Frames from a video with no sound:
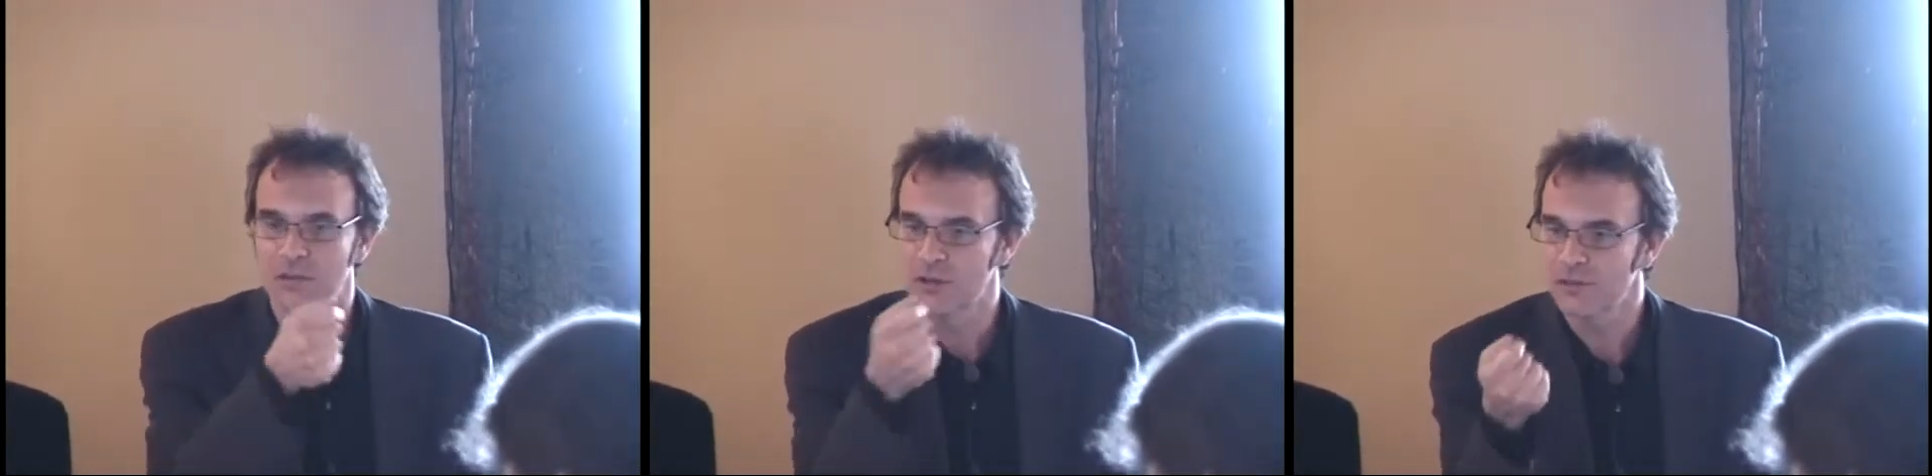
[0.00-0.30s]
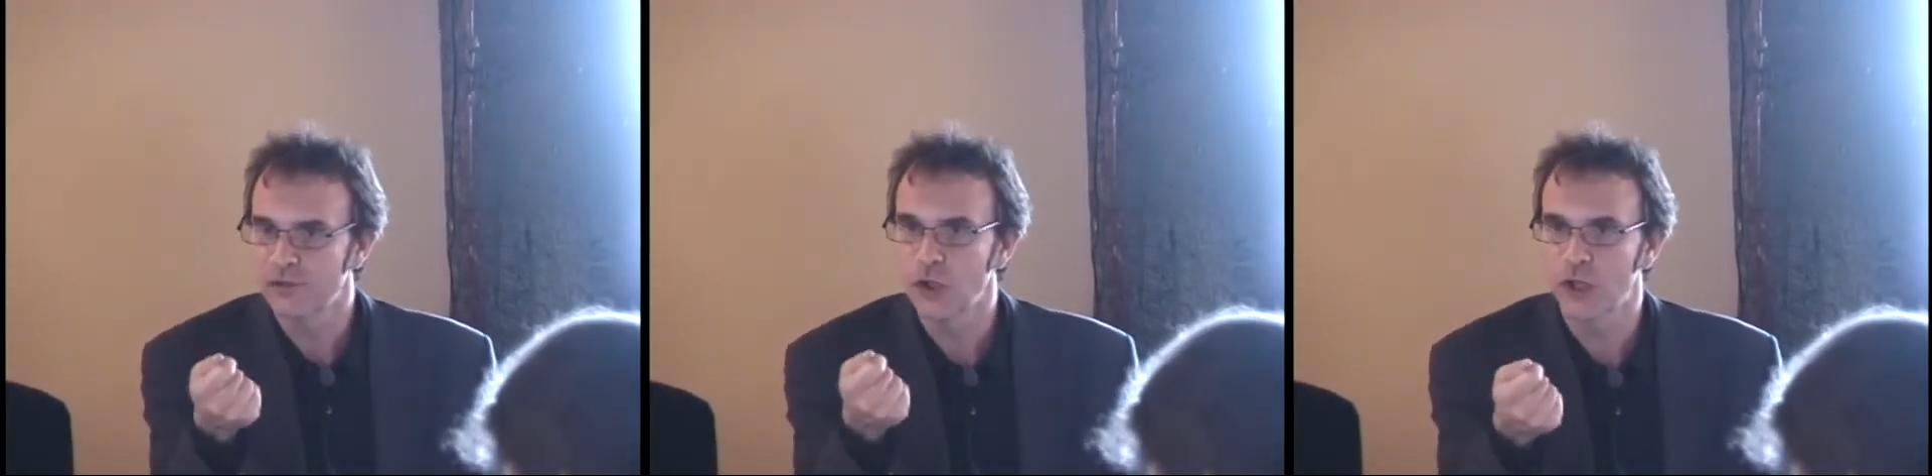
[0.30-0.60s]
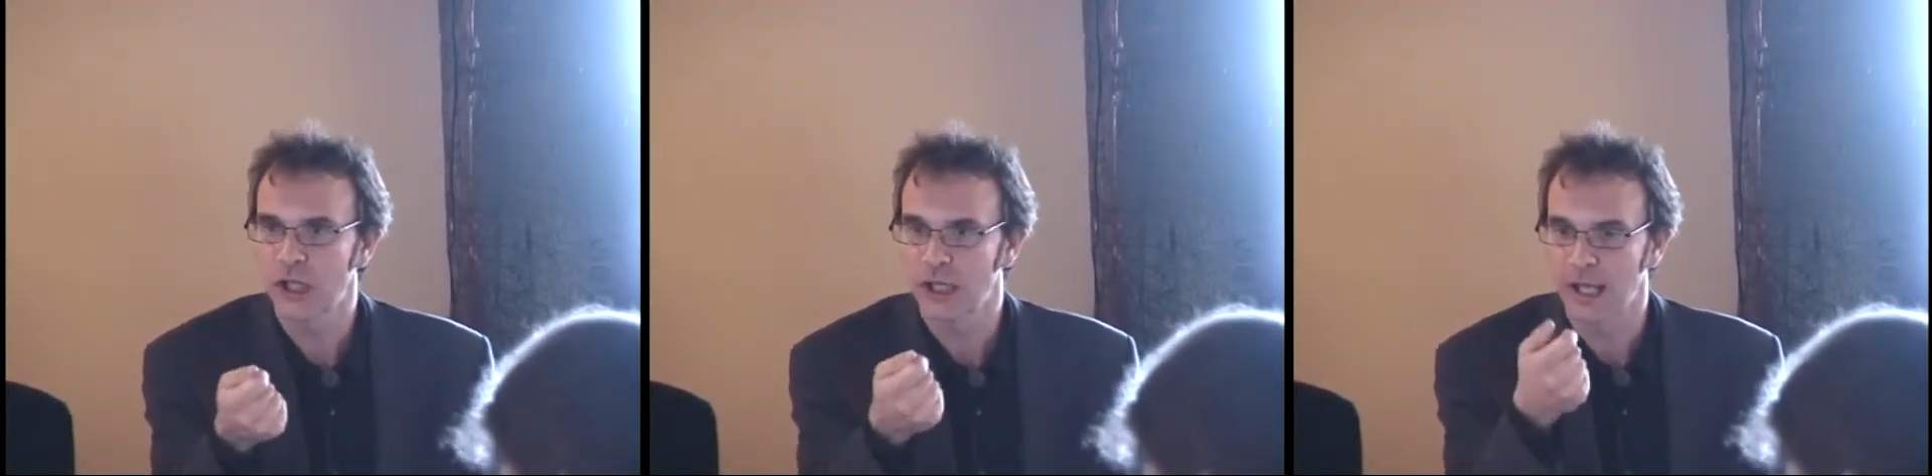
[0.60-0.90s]
instead of
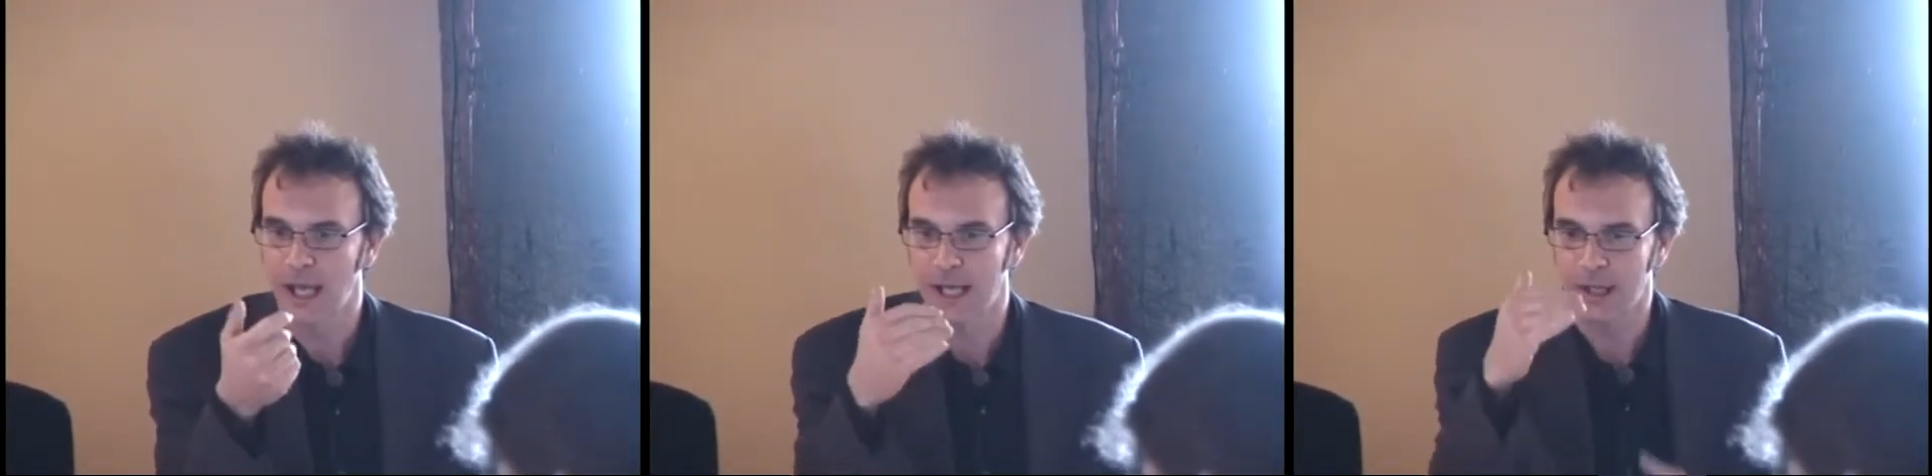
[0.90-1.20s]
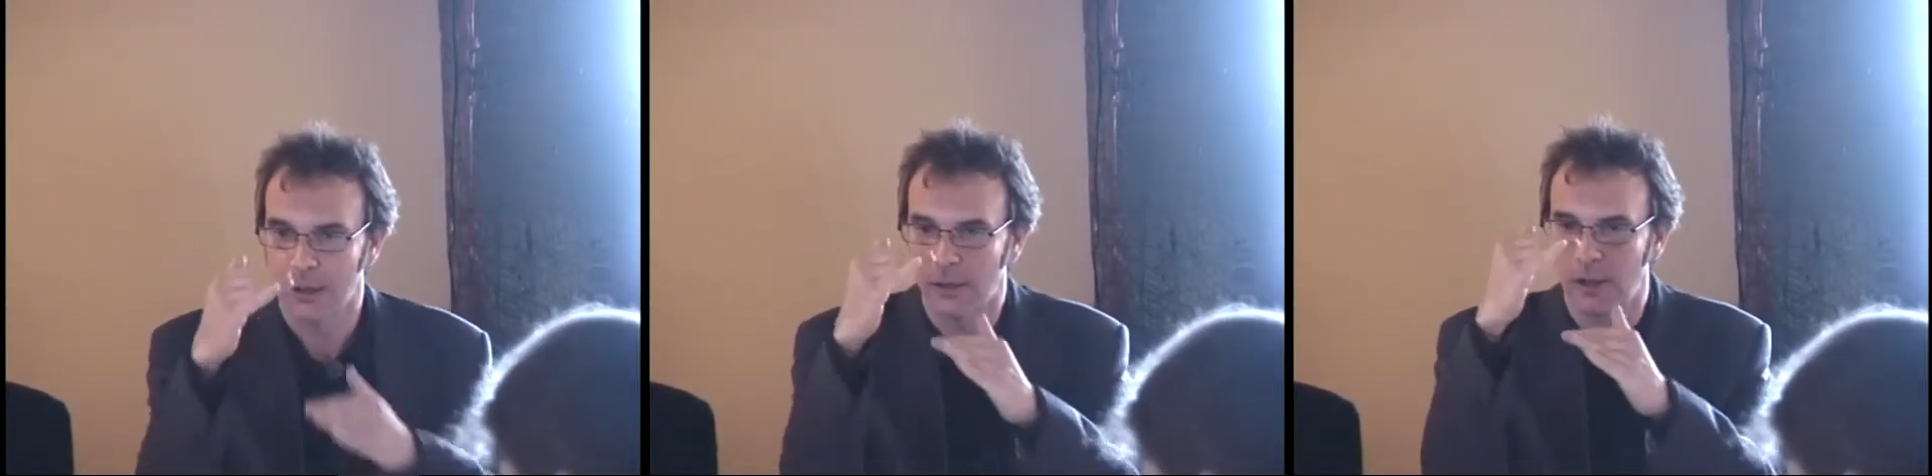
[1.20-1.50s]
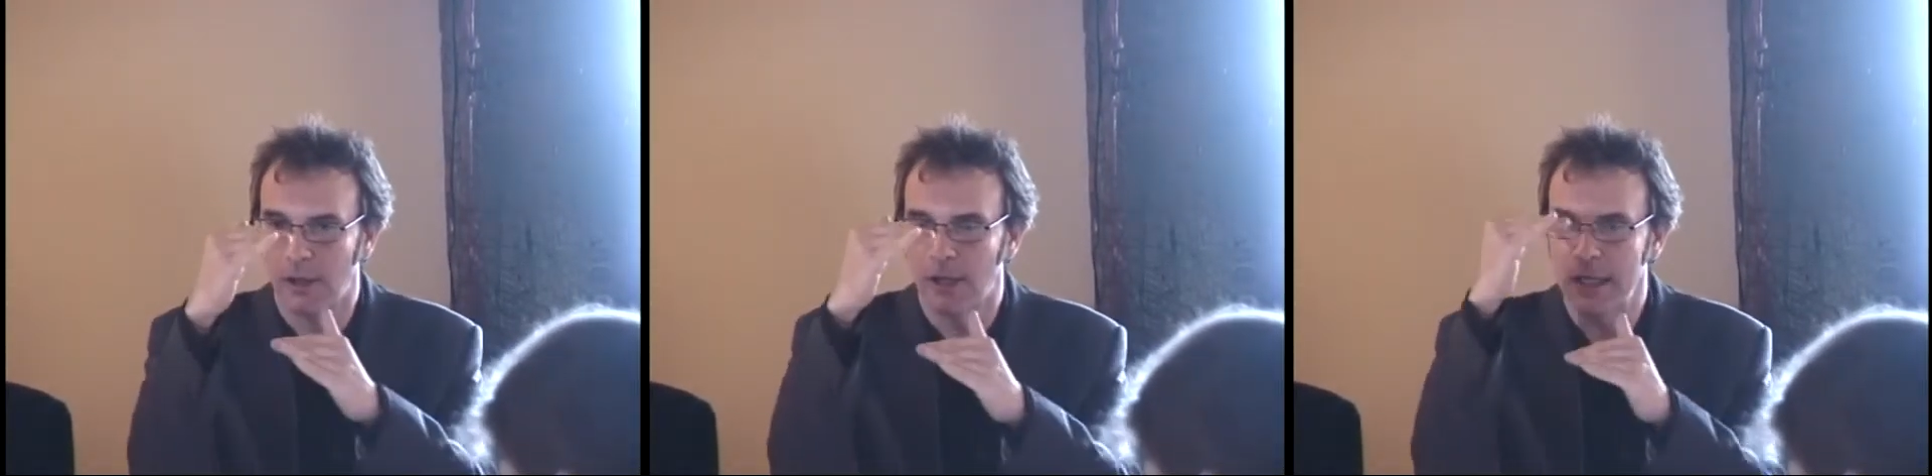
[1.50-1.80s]
looking at
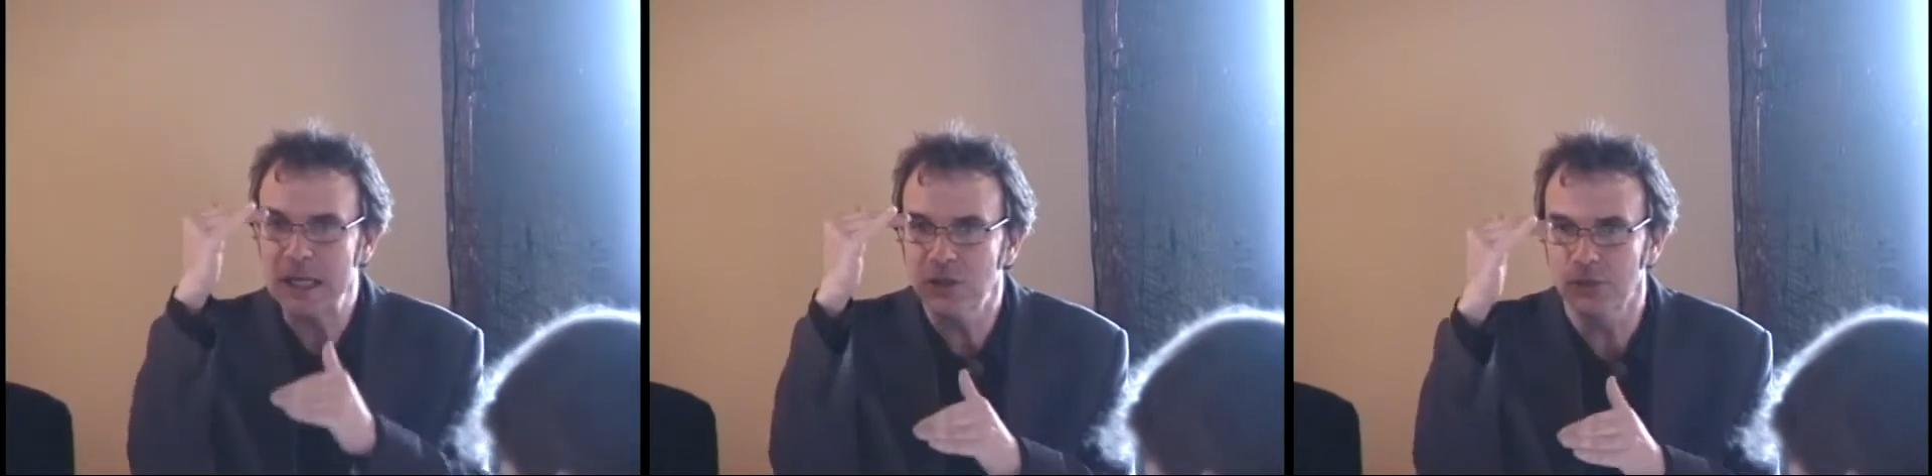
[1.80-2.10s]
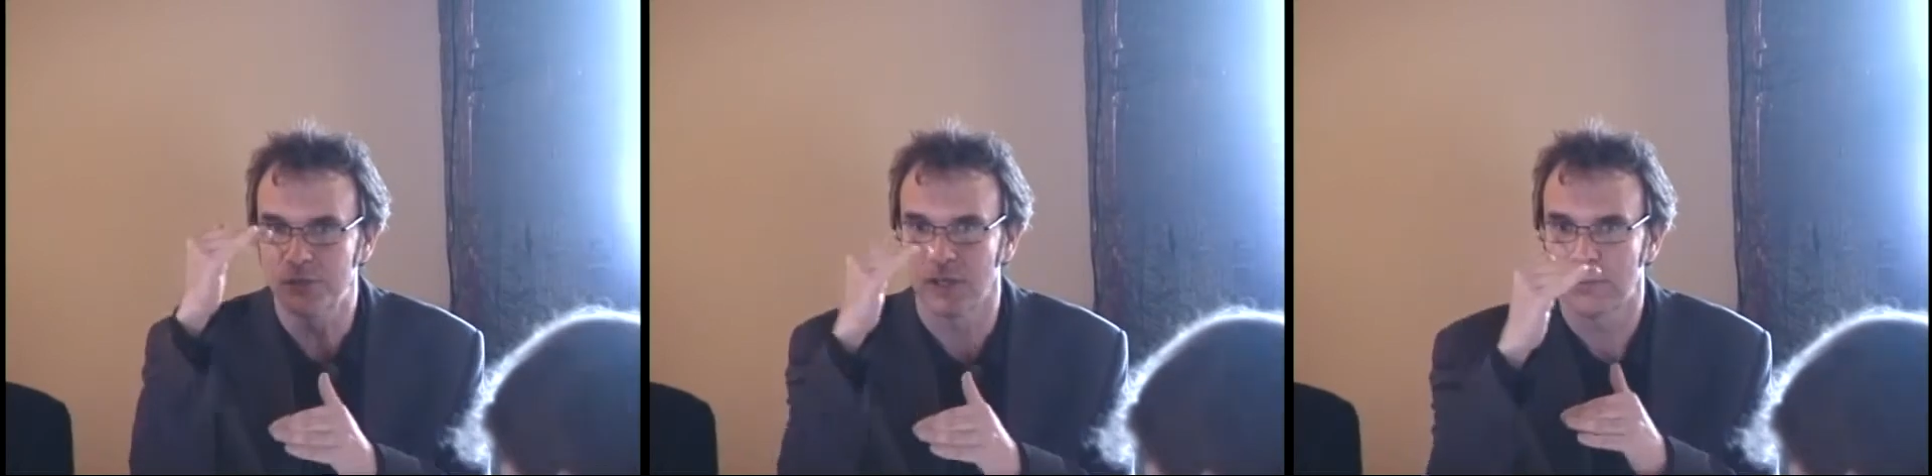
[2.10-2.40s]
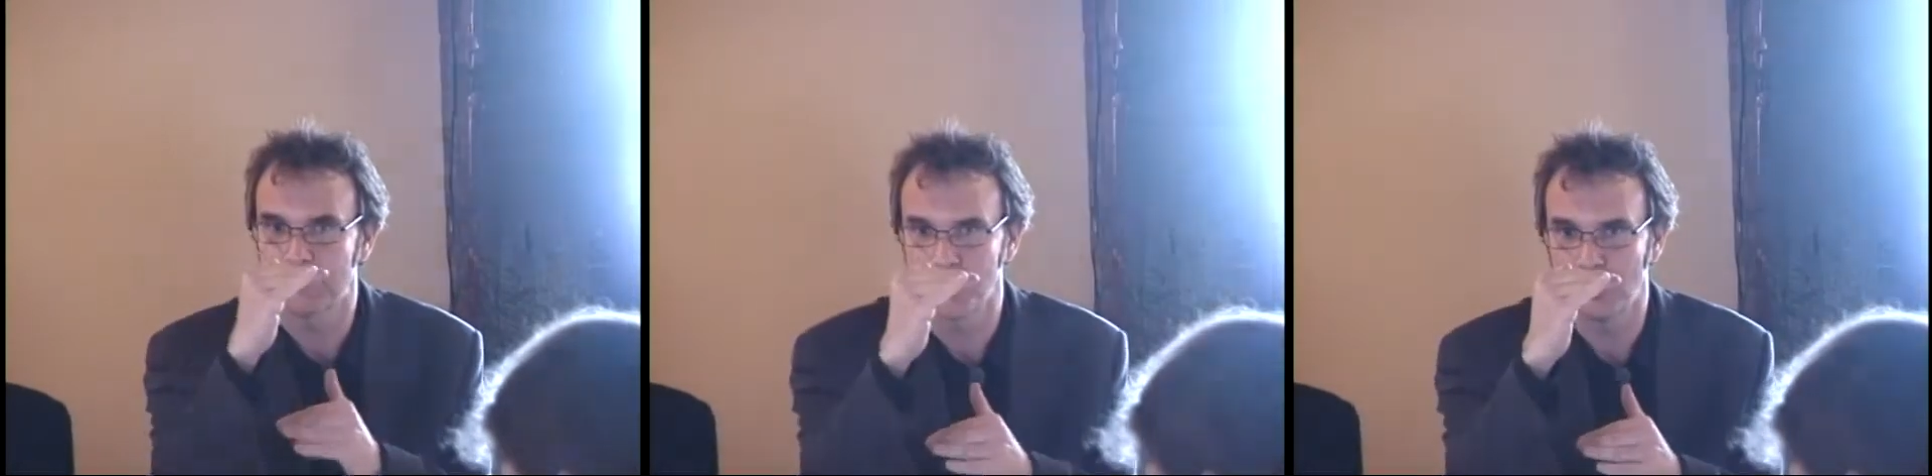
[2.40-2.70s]
an
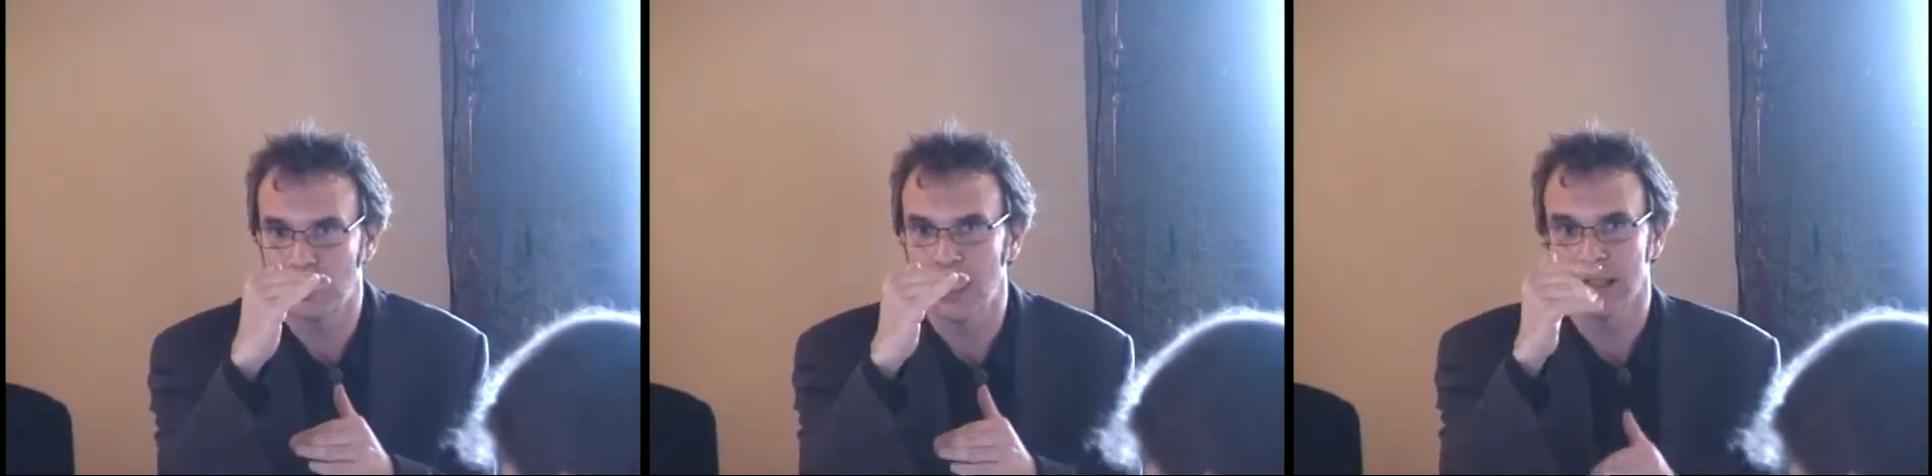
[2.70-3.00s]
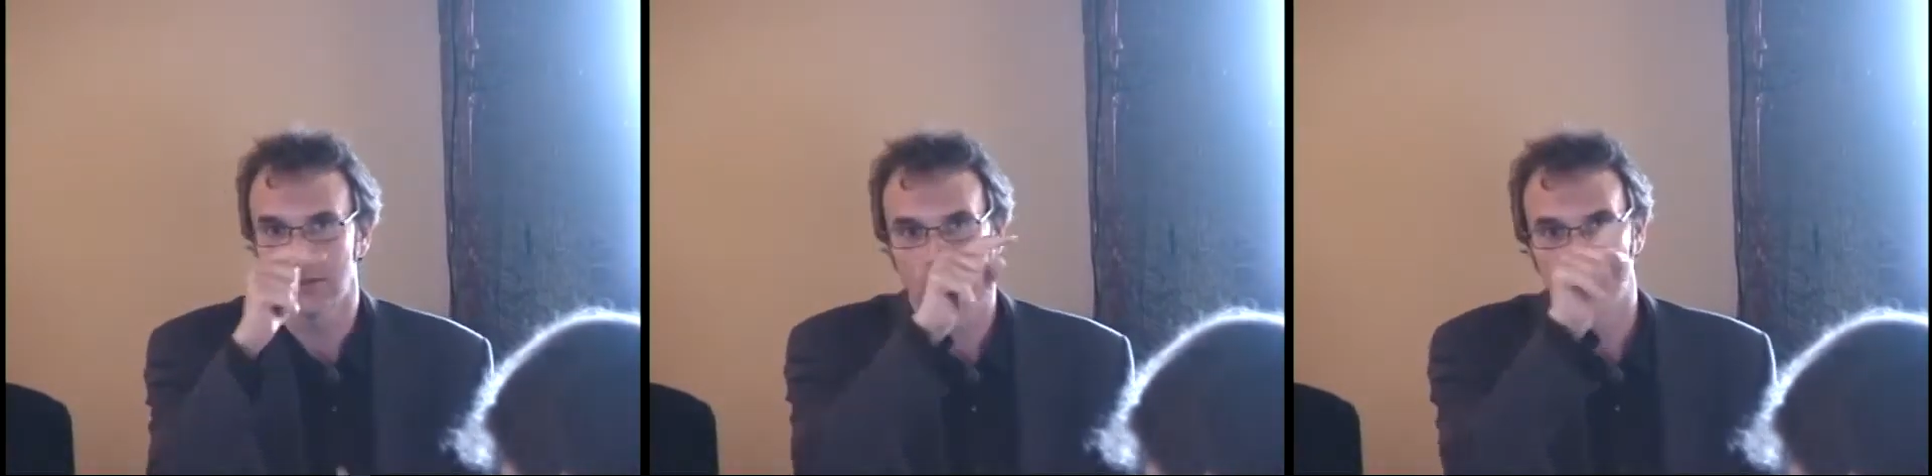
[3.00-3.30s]
interface for your light,